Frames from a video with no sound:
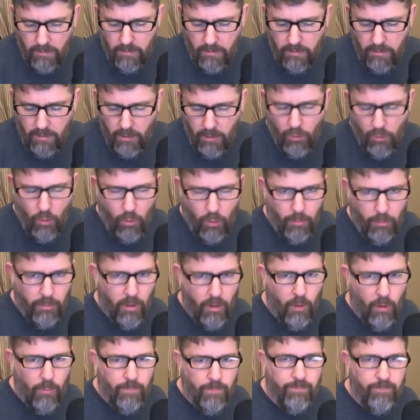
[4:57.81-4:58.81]
eCoral
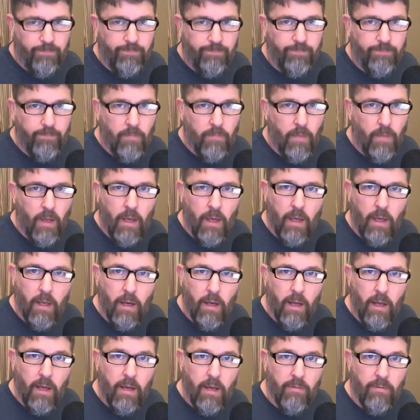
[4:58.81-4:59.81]
Pro, and
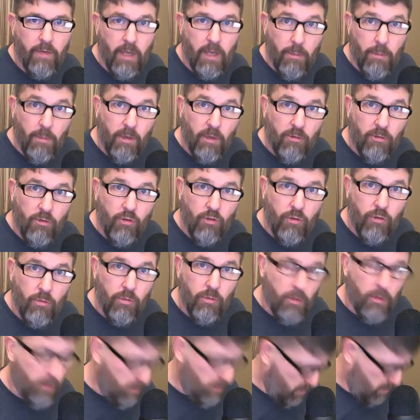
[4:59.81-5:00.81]
I have an Apex Junior.